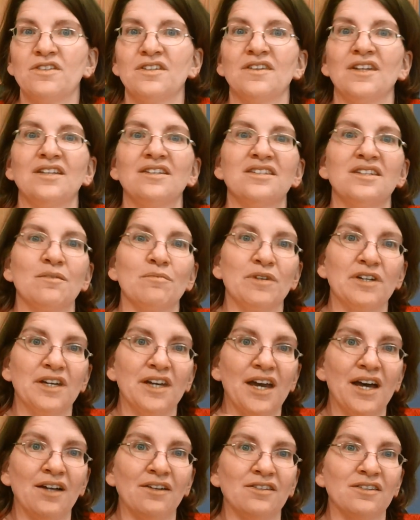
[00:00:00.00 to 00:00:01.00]
and then
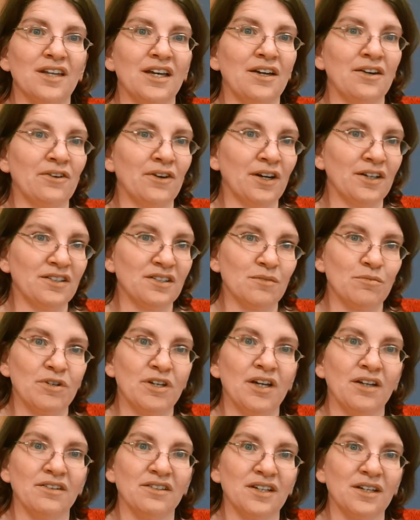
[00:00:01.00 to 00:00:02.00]
somebody else
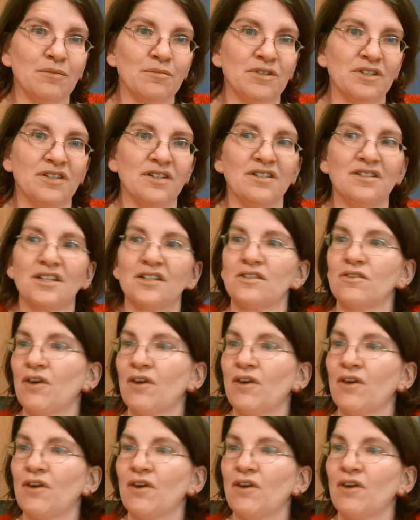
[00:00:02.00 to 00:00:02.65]
comes in and says,